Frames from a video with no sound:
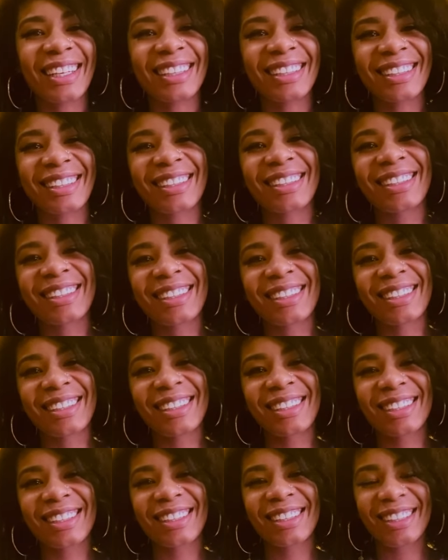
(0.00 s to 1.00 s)

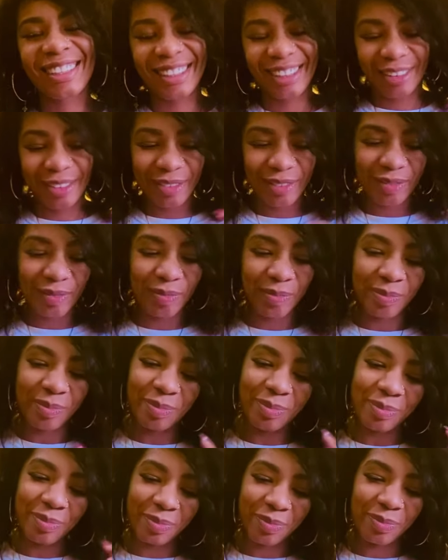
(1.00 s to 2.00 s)

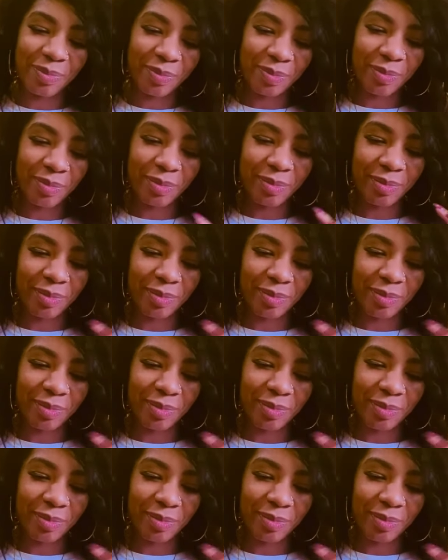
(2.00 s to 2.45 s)
Nobody speaks.